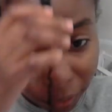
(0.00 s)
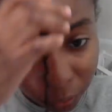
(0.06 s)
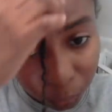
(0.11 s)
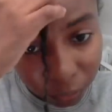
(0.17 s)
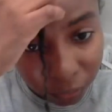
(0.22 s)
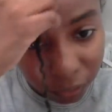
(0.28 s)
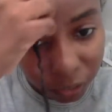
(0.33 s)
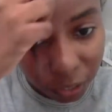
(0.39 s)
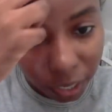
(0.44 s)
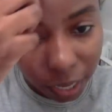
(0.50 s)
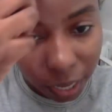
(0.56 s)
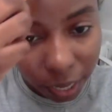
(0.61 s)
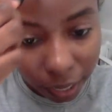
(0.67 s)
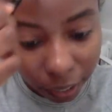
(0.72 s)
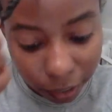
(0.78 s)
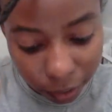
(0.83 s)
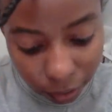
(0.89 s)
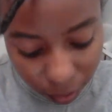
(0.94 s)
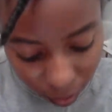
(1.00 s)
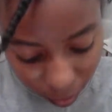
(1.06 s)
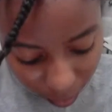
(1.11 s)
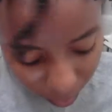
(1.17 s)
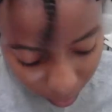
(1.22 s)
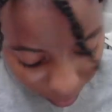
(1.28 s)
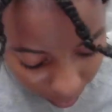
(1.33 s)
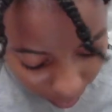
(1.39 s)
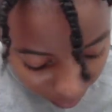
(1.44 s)
twists in your hair,
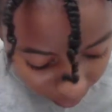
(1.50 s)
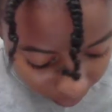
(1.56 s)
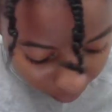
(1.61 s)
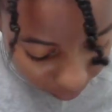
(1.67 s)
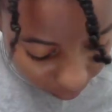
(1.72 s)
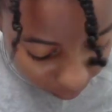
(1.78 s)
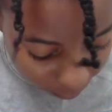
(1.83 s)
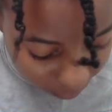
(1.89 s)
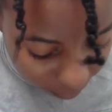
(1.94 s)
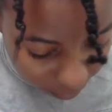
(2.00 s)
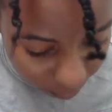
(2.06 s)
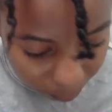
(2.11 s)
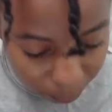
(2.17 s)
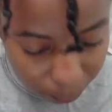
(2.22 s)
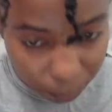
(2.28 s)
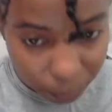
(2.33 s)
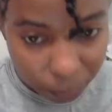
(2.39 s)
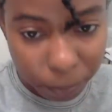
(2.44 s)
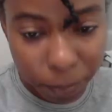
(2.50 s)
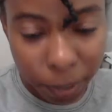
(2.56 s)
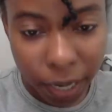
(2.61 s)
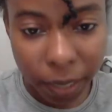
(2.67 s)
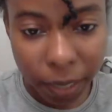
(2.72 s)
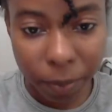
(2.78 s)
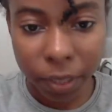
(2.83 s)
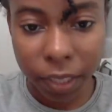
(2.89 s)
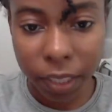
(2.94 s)
I think
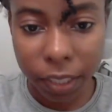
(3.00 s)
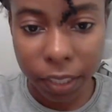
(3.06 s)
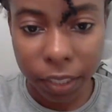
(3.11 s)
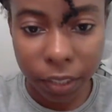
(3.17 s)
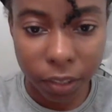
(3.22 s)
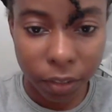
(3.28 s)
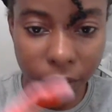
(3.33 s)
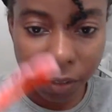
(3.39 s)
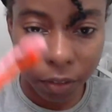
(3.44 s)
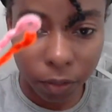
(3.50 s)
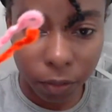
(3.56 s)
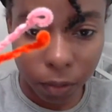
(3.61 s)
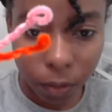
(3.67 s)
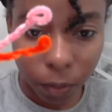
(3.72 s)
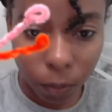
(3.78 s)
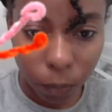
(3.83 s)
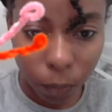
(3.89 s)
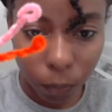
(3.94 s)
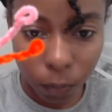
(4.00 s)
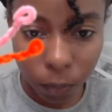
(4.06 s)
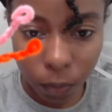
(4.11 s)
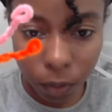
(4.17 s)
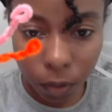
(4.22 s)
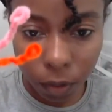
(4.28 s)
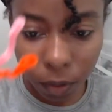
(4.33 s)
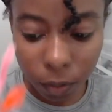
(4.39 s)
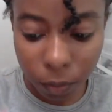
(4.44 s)
pipe cleaners
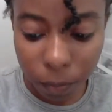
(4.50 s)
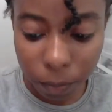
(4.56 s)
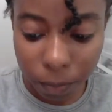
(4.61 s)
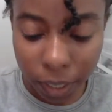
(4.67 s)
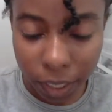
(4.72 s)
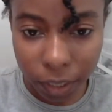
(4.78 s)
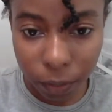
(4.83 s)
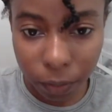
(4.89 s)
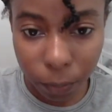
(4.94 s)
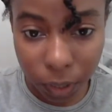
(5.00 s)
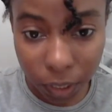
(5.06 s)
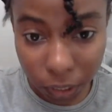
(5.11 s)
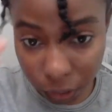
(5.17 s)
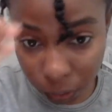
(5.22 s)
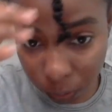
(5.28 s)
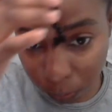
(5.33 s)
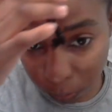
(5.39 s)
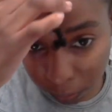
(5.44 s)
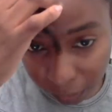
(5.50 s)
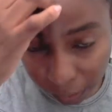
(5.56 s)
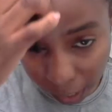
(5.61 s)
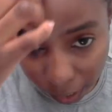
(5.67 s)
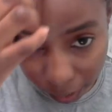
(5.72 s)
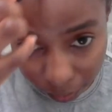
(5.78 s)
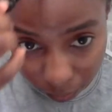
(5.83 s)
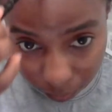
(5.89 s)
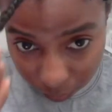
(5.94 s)
will make a really cute
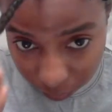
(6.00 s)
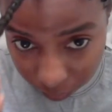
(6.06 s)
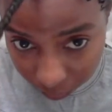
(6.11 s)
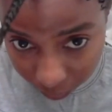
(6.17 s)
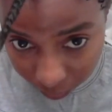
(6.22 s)
style